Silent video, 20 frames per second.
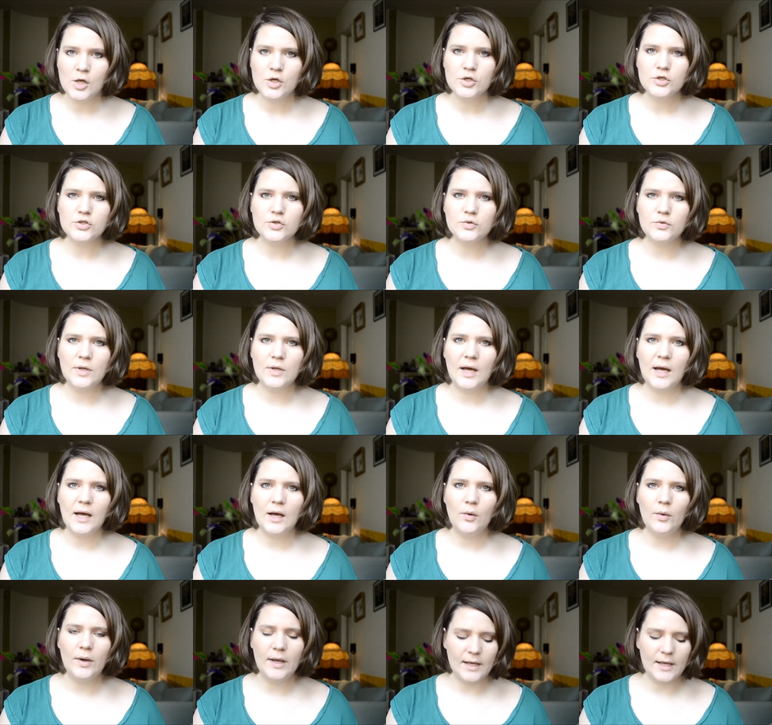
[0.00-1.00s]
So
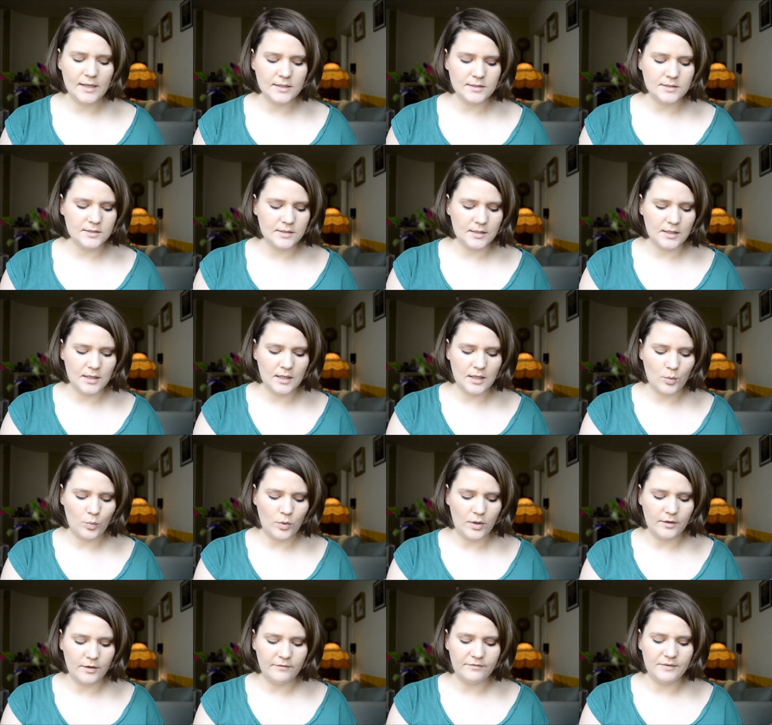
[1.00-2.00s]
now, as uh,
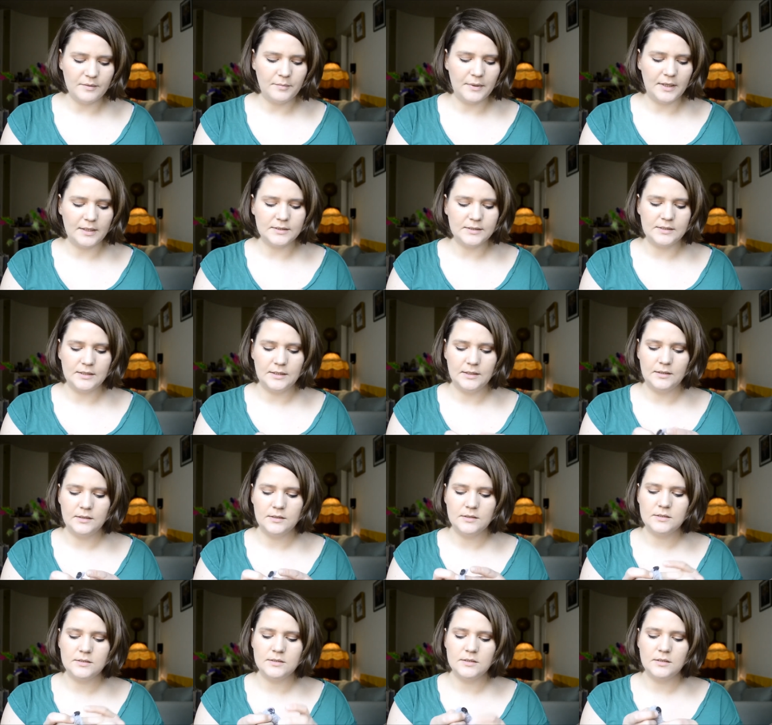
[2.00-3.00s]
one of the
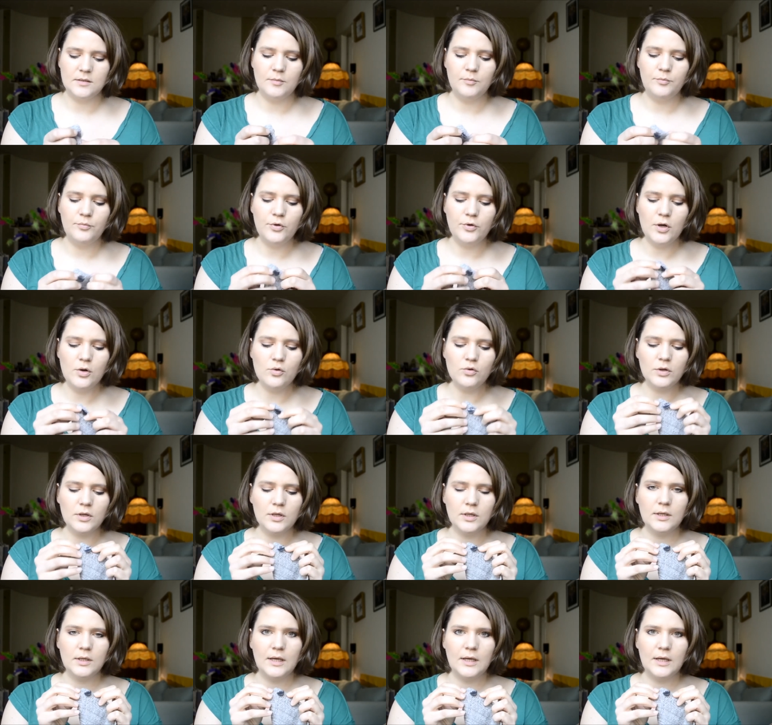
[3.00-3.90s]
buttons broke,